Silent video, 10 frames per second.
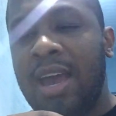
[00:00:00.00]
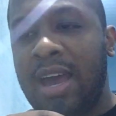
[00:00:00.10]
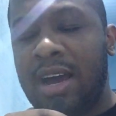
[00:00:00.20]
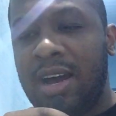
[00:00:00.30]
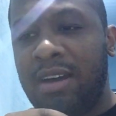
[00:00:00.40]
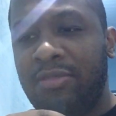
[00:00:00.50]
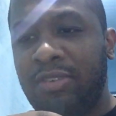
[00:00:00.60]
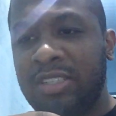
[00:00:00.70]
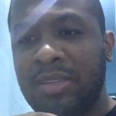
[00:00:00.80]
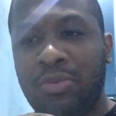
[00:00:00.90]
For
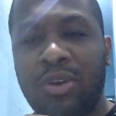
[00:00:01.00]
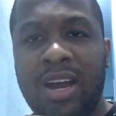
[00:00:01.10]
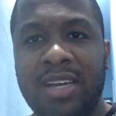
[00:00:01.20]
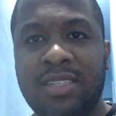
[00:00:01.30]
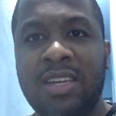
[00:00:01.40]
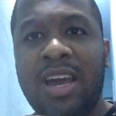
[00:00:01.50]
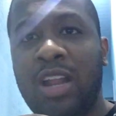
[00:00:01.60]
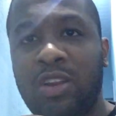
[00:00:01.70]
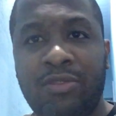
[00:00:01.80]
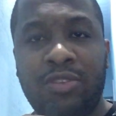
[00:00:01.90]
example, guys, a
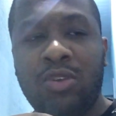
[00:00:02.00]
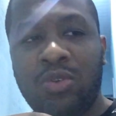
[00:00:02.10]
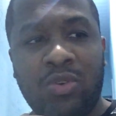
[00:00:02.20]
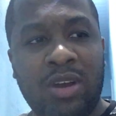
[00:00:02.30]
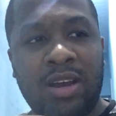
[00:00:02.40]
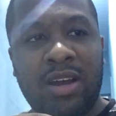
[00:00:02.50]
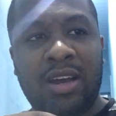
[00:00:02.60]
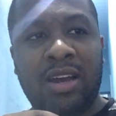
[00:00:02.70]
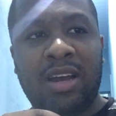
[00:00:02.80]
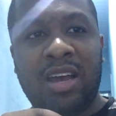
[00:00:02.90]
lot of you
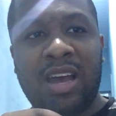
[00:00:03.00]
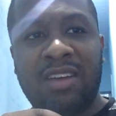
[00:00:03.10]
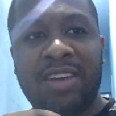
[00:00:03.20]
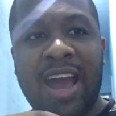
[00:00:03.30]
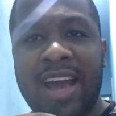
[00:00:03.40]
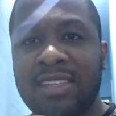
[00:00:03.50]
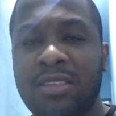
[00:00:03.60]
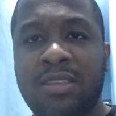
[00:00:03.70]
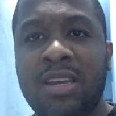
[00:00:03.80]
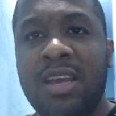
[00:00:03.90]
have
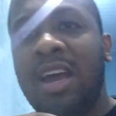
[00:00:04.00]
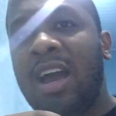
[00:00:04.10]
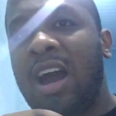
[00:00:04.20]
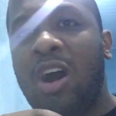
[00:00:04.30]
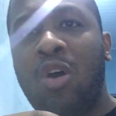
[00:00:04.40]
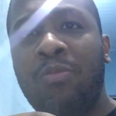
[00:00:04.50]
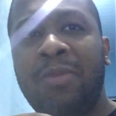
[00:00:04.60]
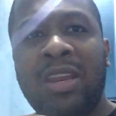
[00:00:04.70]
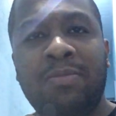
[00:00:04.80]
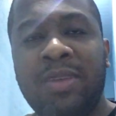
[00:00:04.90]
asked how
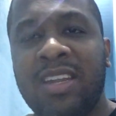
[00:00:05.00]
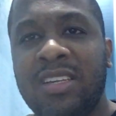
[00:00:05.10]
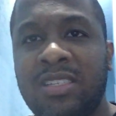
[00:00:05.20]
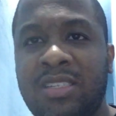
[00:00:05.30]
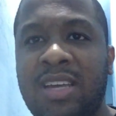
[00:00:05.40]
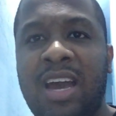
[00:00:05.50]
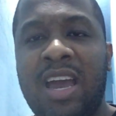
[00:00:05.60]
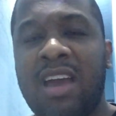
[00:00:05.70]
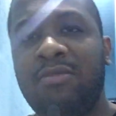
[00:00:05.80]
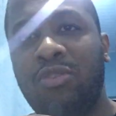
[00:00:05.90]
many minutes I
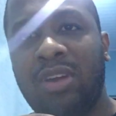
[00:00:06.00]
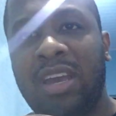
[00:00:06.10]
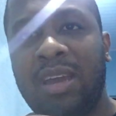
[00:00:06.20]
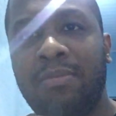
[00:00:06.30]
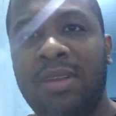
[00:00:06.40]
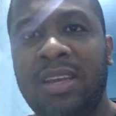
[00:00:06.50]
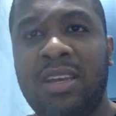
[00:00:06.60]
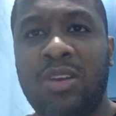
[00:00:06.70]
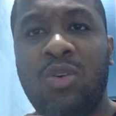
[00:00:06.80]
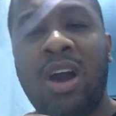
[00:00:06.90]
have on Cambly,
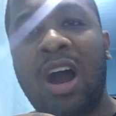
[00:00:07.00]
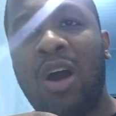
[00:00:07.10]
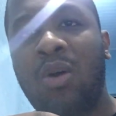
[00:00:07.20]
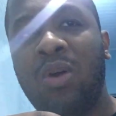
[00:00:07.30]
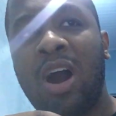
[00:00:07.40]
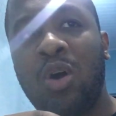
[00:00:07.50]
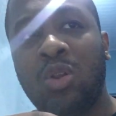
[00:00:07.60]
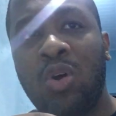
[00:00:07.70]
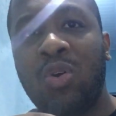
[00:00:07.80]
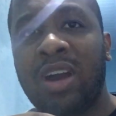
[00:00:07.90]
how
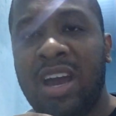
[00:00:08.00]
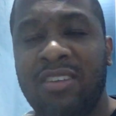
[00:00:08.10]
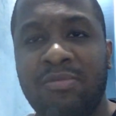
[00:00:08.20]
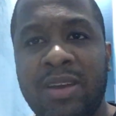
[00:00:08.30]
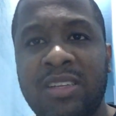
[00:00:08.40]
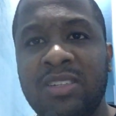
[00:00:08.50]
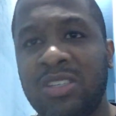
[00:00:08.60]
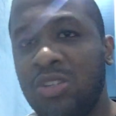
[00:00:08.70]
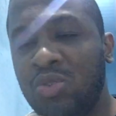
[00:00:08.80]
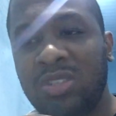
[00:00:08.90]
long I have been
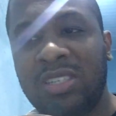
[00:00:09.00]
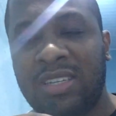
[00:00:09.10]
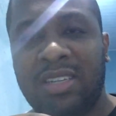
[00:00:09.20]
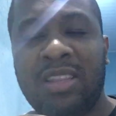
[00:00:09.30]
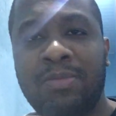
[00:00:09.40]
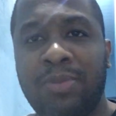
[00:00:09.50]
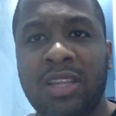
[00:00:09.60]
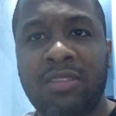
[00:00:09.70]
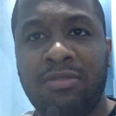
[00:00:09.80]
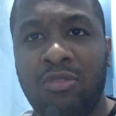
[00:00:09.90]
using the
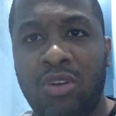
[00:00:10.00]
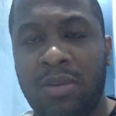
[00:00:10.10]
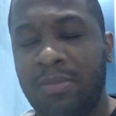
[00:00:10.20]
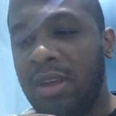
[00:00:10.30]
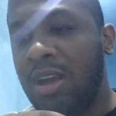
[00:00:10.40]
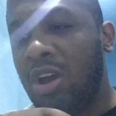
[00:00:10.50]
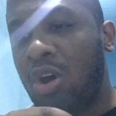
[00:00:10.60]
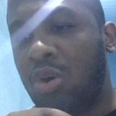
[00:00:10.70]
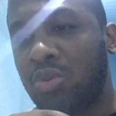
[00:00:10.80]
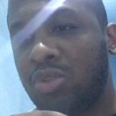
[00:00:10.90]
platform,
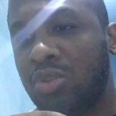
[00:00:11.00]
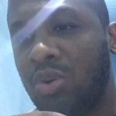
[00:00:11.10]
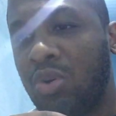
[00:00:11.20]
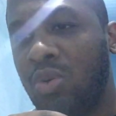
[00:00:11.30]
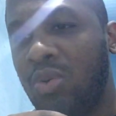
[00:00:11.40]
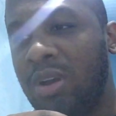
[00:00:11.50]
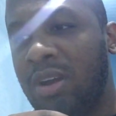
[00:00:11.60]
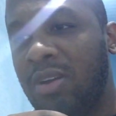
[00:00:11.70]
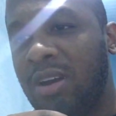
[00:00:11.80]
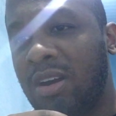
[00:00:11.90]
also
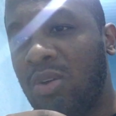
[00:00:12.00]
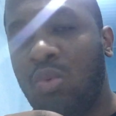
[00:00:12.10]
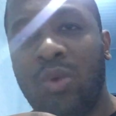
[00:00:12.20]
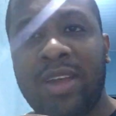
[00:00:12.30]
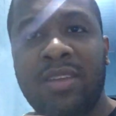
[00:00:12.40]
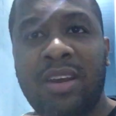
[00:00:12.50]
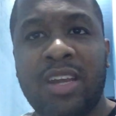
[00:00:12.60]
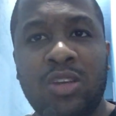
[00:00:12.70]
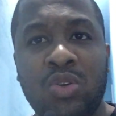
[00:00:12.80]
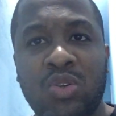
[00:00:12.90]
whether I
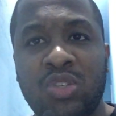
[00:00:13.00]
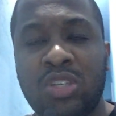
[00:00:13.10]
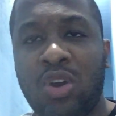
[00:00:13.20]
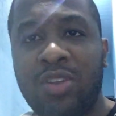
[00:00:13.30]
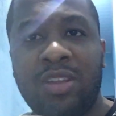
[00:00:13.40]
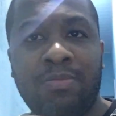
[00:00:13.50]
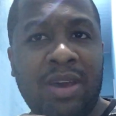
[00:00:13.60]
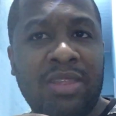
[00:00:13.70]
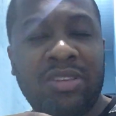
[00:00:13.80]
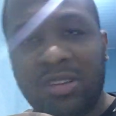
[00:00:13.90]
use other
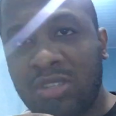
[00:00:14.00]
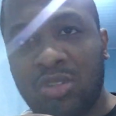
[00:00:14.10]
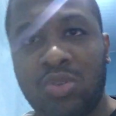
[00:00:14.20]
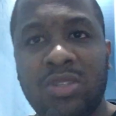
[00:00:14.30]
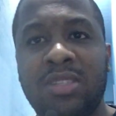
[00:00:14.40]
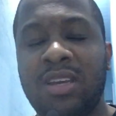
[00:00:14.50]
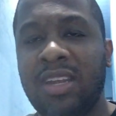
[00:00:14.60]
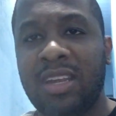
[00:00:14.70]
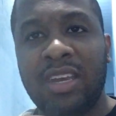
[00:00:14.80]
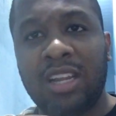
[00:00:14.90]
methods to study
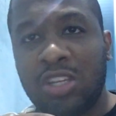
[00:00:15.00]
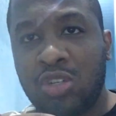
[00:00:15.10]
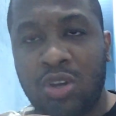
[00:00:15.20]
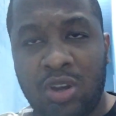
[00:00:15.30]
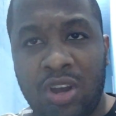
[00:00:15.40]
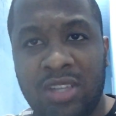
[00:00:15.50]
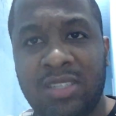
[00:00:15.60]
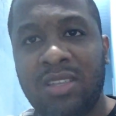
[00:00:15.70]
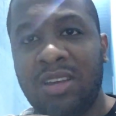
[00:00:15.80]
English or not,